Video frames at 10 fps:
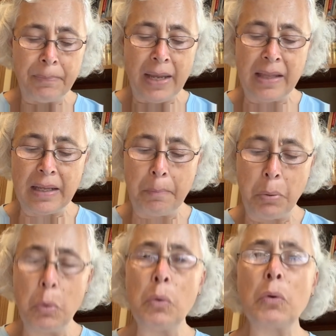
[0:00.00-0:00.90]
and the
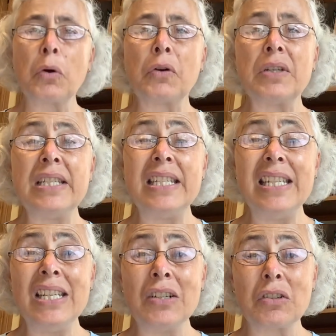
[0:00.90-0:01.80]
poor,
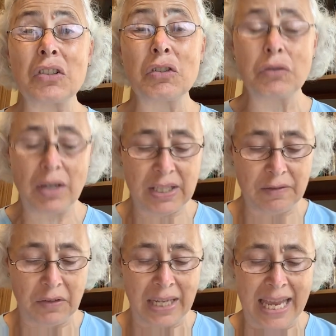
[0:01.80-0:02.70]
dear,
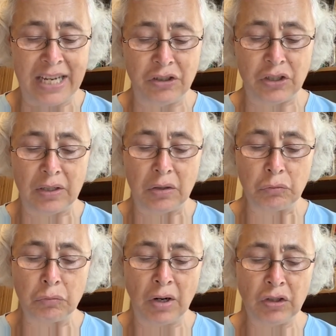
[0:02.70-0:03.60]
trustful engine
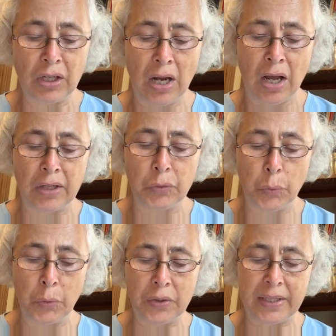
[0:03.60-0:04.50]
rushing on
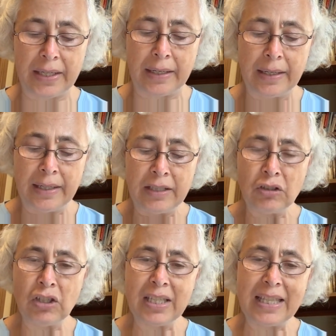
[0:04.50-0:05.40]
towards it,
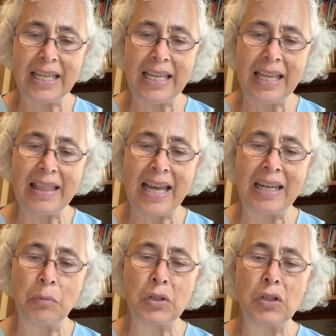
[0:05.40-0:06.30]
just thinking that
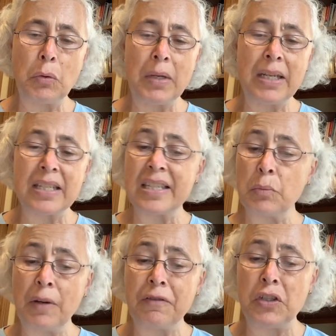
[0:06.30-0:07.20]
it was doing its
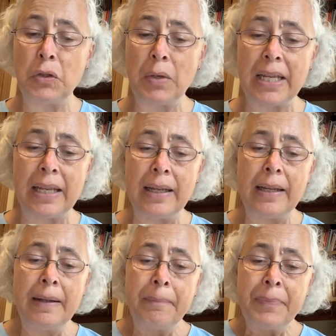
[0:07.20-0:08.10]
swift duty
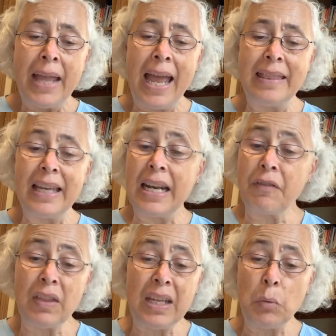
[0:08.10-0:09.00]
and that
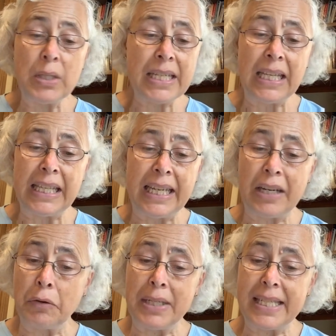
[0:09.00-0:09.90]
everything was
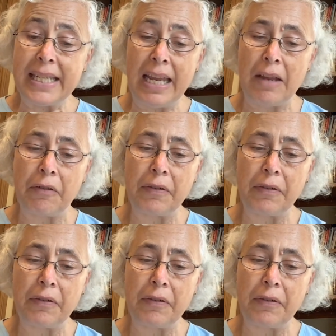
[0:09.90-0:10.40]
clear and safe.